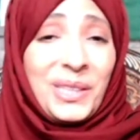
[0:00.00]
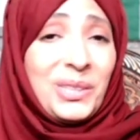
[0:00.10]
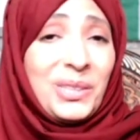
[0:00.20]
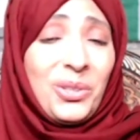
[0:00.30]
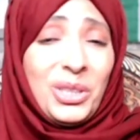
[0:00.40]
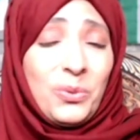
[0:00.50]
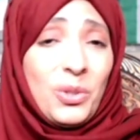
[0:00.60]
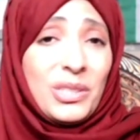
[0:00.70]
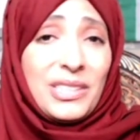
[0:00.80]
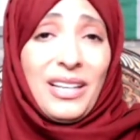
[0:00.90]
So it
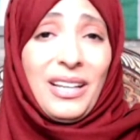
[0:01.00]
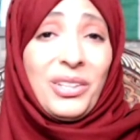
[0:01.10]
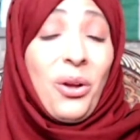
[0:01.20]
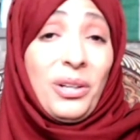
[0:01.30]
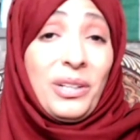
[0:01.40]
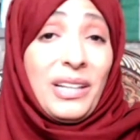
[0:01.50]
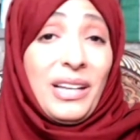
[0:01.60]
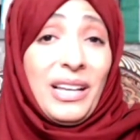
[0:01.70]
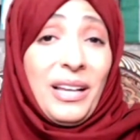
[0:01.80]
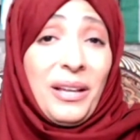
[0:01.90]
was a long
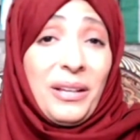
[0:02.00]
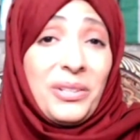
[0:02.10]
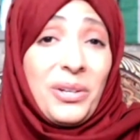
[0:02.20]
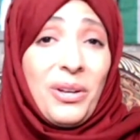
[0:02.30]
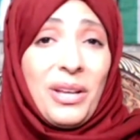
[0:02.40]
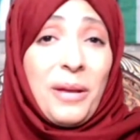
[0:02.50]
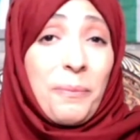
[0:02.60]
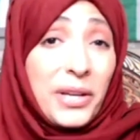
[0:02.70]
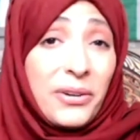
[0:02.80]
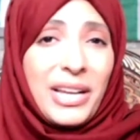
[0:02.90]

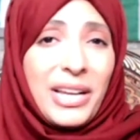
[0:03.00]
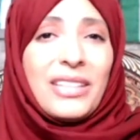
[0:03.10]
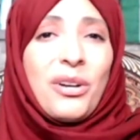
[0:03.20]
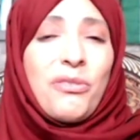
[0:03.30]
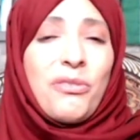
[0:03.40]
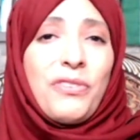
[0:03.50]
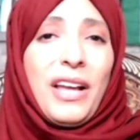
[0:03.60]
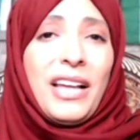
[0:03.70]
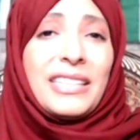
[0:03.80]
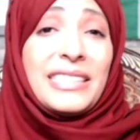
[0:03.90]
period of
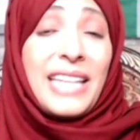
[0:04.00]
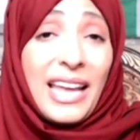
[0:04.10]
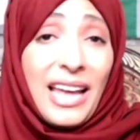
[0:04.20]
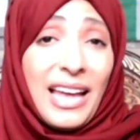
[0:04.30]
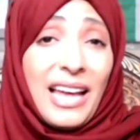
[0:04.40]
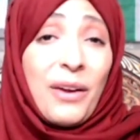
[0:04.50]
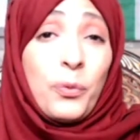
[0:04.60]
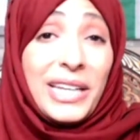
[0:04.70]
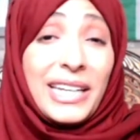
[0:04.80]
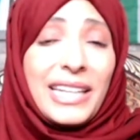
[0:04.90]

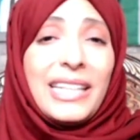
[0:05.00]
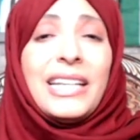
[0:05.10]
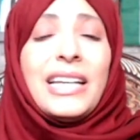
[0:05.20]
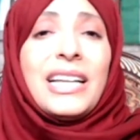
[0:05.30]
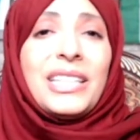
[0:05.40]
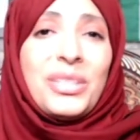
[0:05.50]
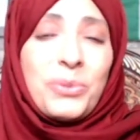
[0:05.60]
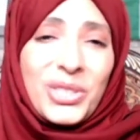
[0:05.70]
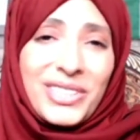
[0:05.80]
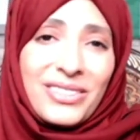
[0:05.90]
weekly
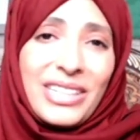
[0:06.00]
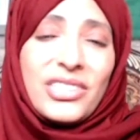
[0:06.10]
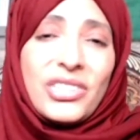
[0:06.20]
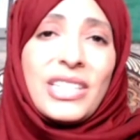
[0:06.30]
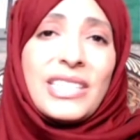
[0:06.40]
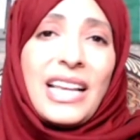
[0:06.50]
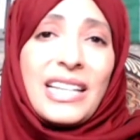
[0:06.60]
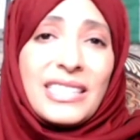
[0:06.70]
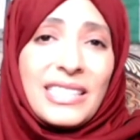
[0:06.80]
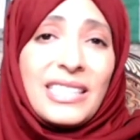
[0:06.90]
demonstrations
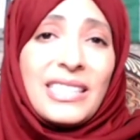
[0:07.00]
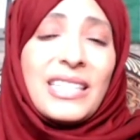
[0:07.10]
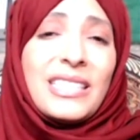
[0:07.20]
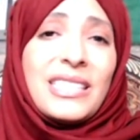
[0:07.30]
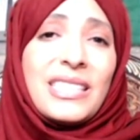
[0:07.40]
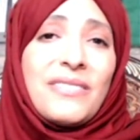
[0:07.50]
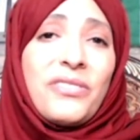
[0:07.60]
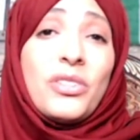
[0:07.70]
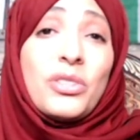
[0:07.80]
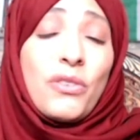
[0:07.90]
and sit-ins in
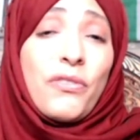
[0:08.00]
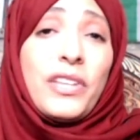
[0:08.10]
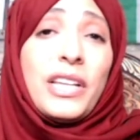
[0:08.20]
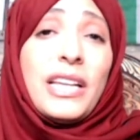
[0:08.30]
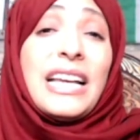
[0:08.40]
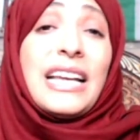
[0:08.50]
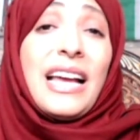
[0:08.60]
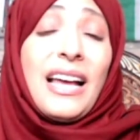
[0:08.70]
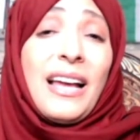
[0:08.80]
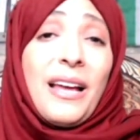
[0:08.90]
front of the
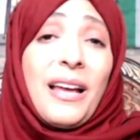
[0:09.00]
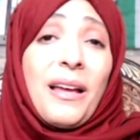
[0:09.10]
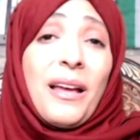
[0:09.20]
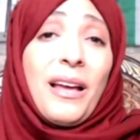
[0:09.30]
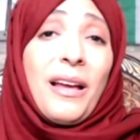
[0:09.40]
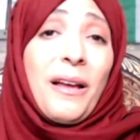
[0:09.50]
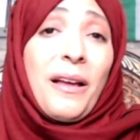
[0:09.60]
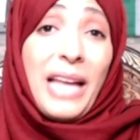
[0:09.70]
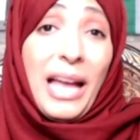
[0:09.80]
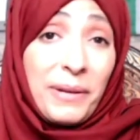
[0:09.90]

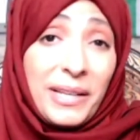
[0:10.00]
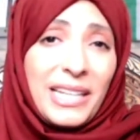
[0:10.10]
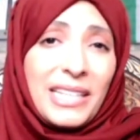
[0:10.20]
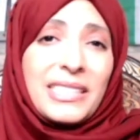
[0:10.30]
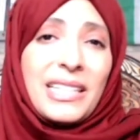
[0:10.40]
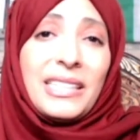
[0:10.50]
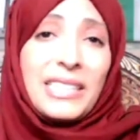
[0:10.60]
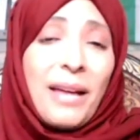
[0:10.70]
cabinet in